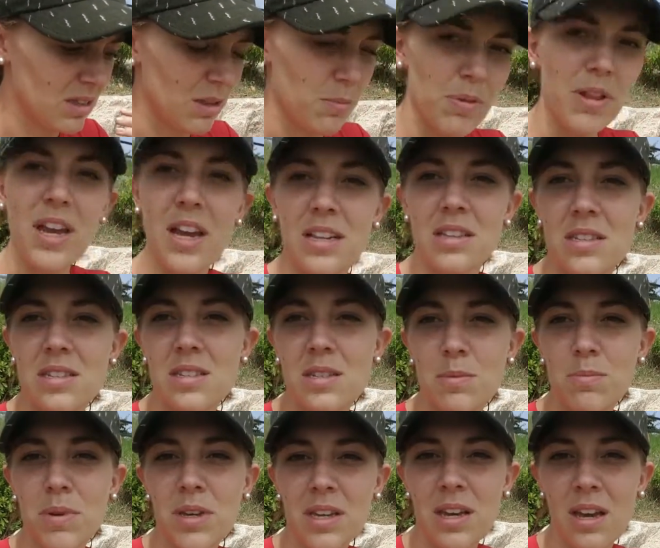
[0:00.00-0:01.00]
the plants
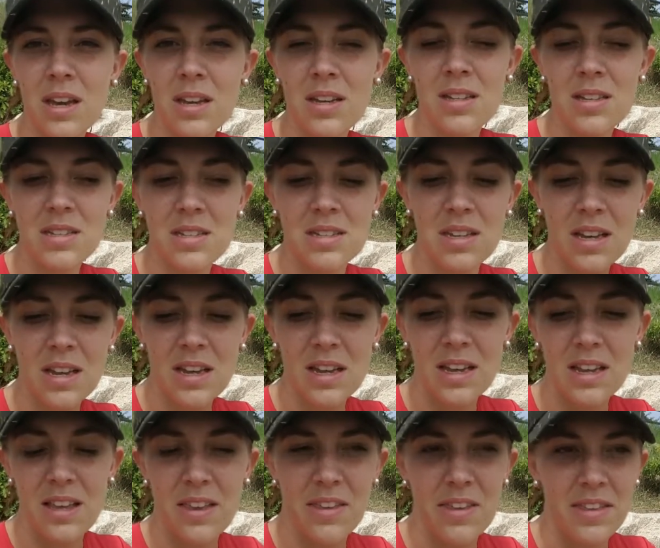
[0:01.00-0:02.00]
because
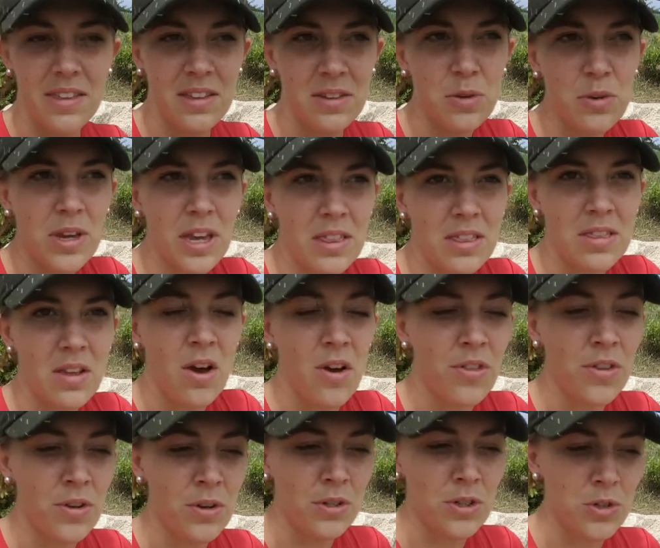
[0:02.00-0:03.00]
you get
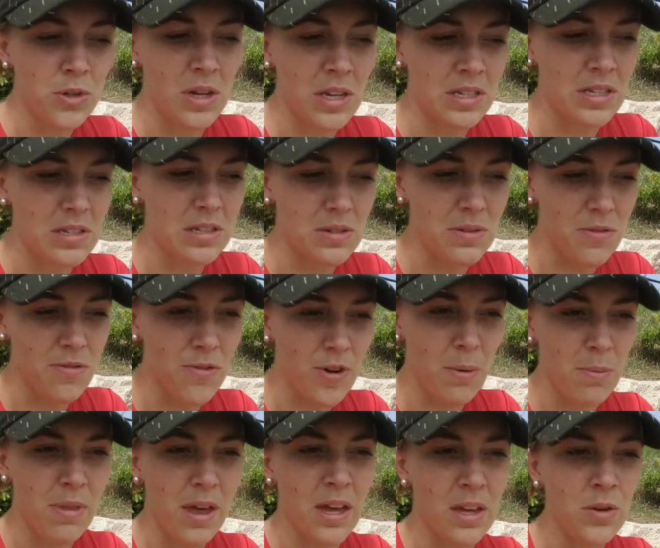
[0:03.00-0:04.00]
all the nutrients
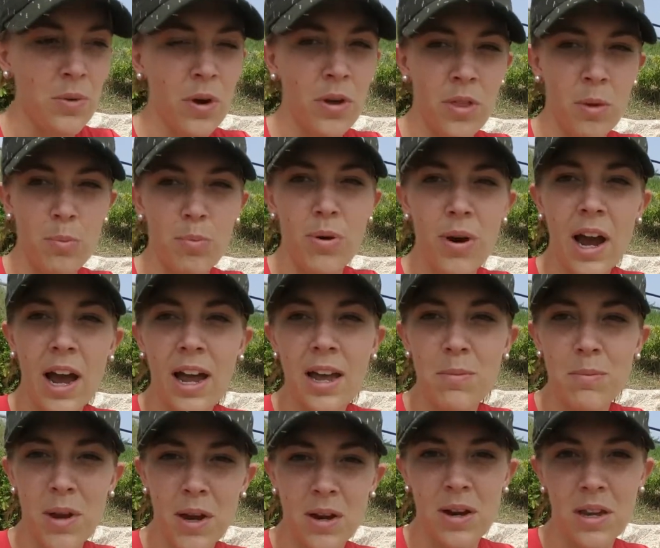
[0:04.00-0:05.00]
from that. You are the
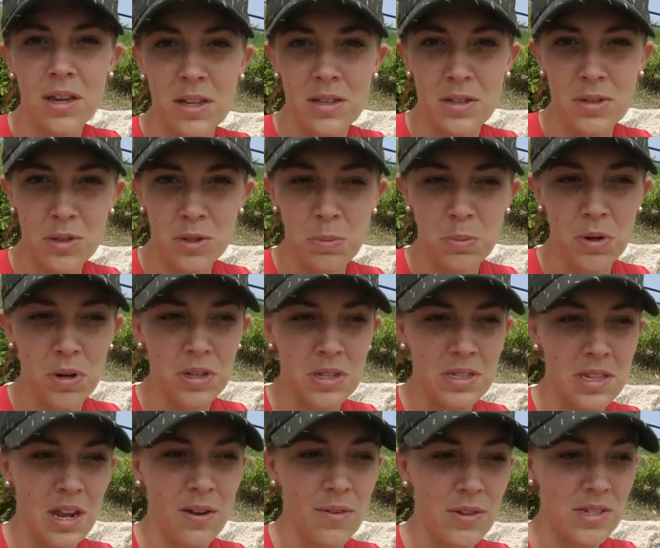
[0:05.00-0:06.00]
primary consumer
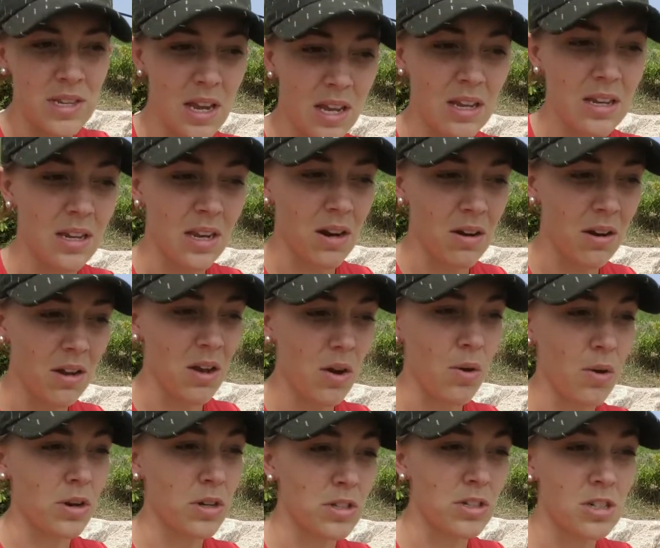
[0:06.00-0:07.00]
instead of a secondary
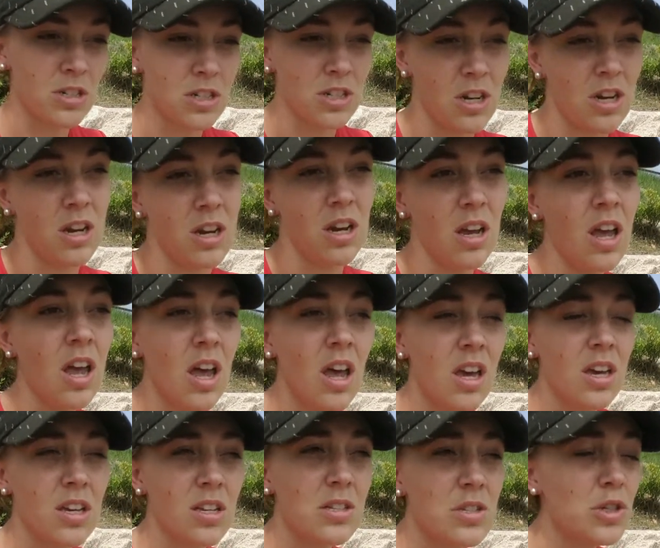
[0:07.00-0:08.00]
or a tertiary
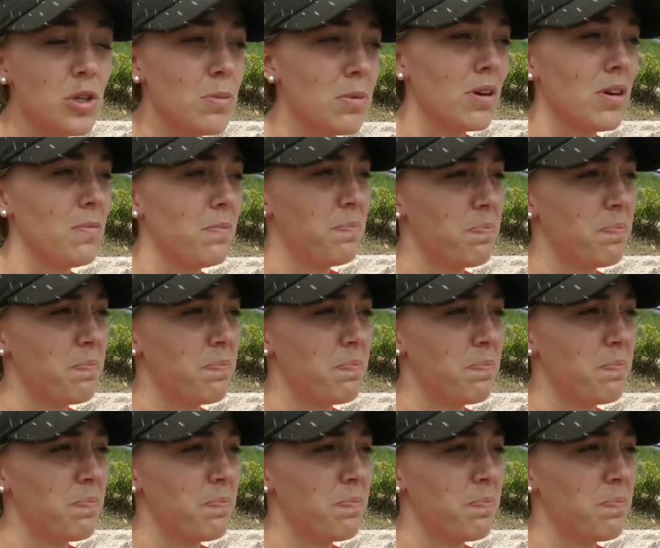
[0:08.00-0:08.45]
consumer.